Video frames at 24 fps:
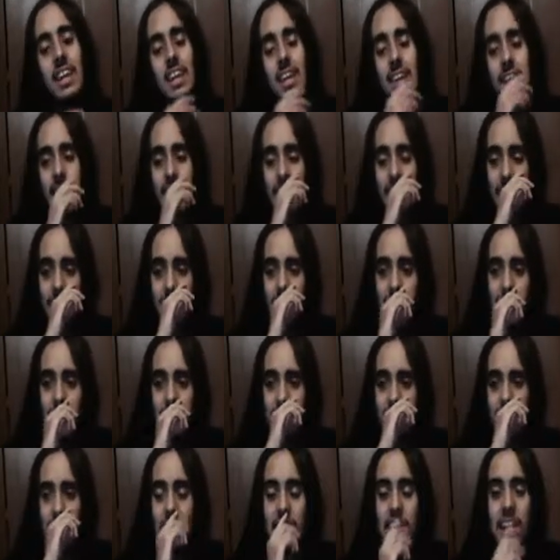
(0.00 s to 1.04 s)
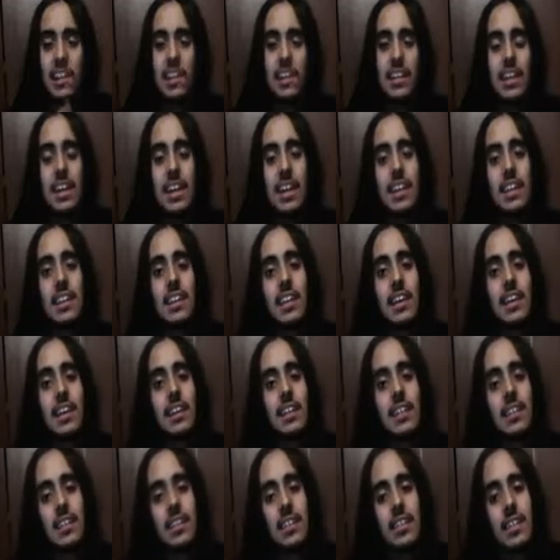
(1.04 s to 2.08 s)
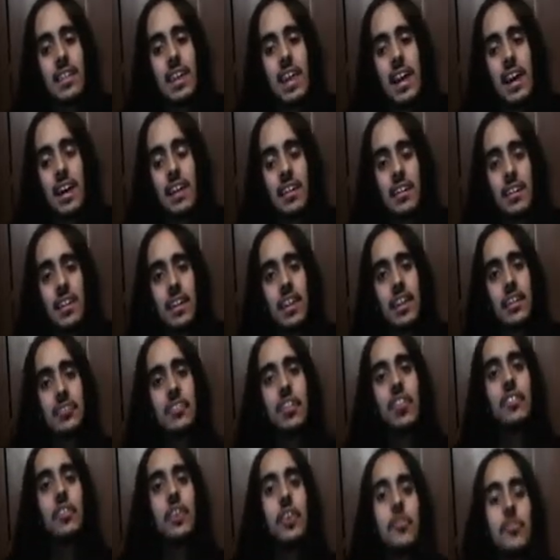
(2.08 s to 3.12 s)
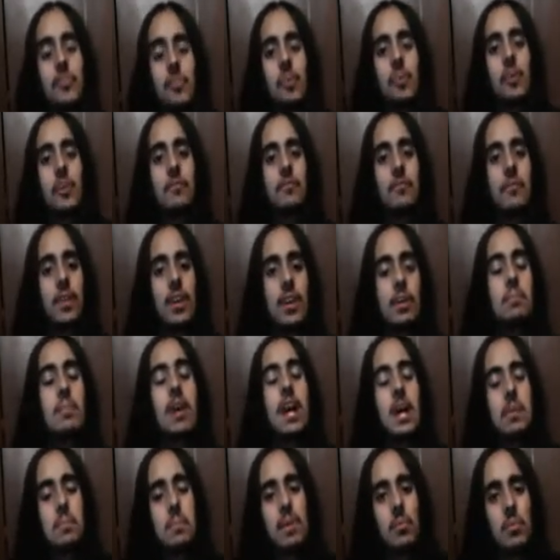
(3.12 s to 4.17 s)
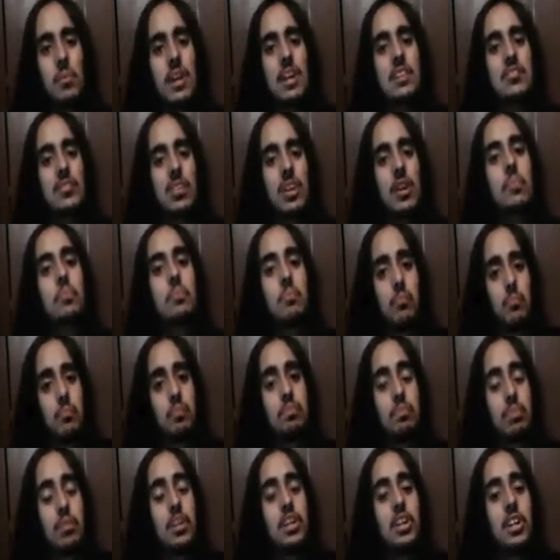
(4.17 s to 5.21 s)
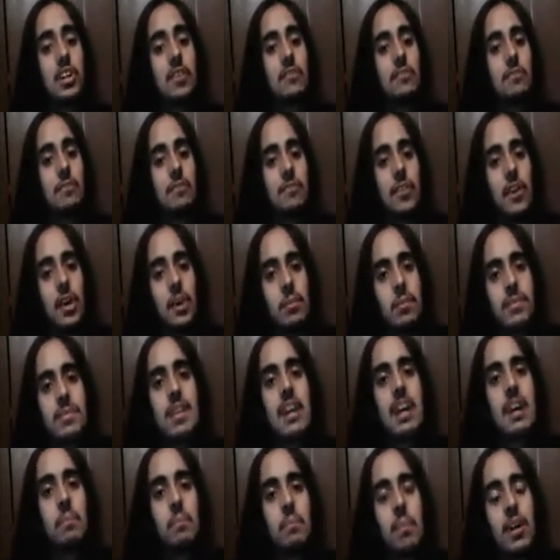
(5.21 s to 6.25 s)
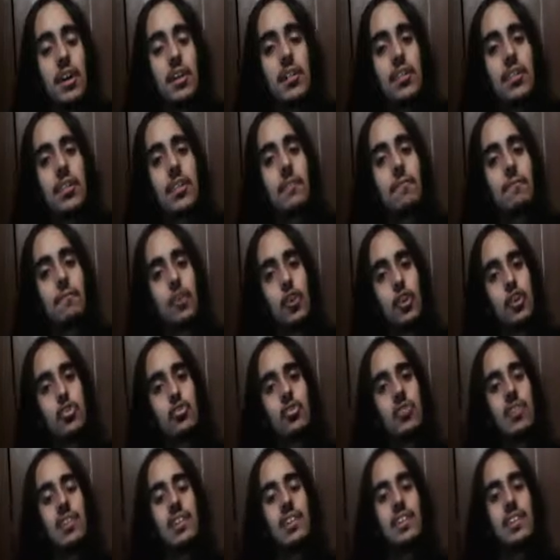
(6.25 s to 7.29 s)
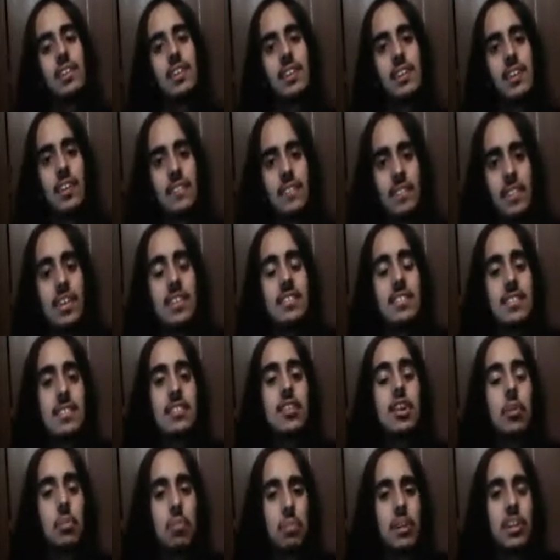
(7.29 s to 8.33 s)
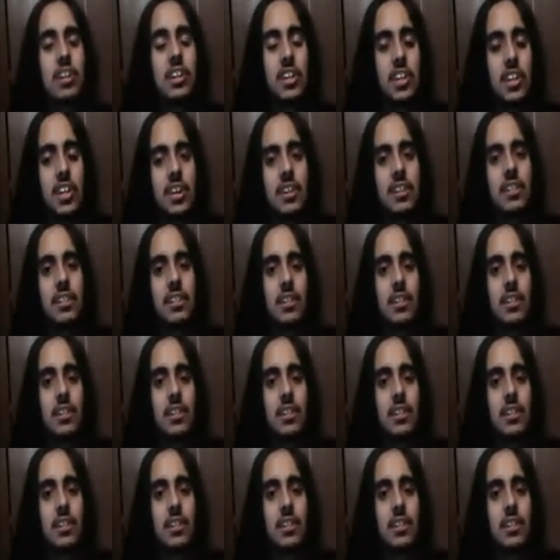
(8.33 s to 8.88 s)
And yeah, the Extremely Goofy movie, in my opinion, was actually a pretty good film. It's not better than the first one, but it's still pretty good.